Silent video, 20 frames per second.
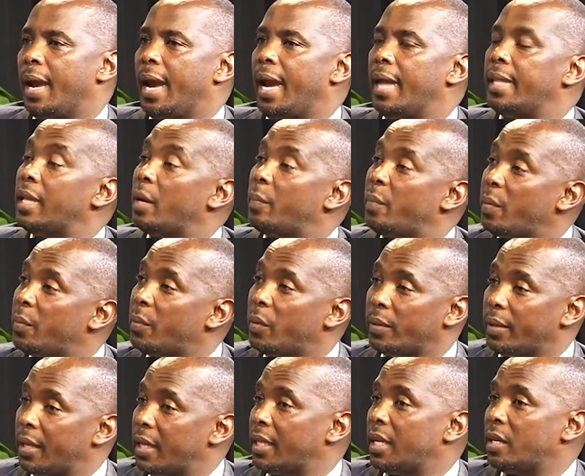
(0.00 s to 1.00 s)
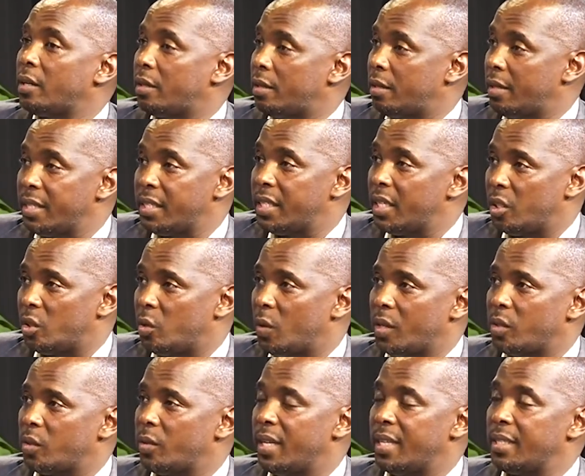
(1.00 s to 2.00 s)
And there are people that listening to us
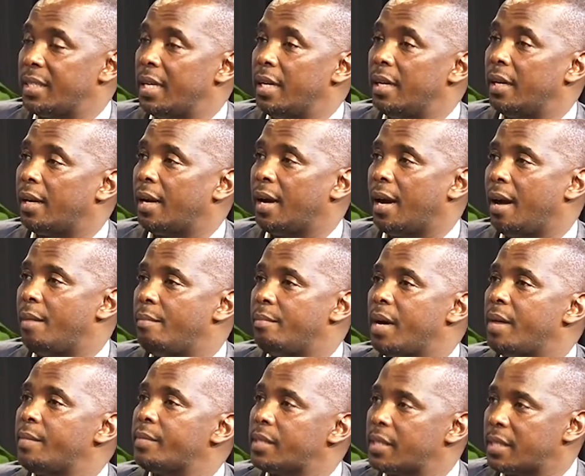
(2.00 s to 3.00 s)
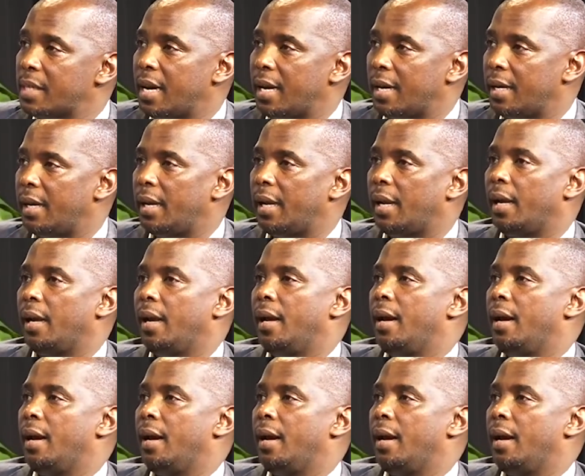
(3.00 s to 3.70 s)
today and say, look, I'm struggling,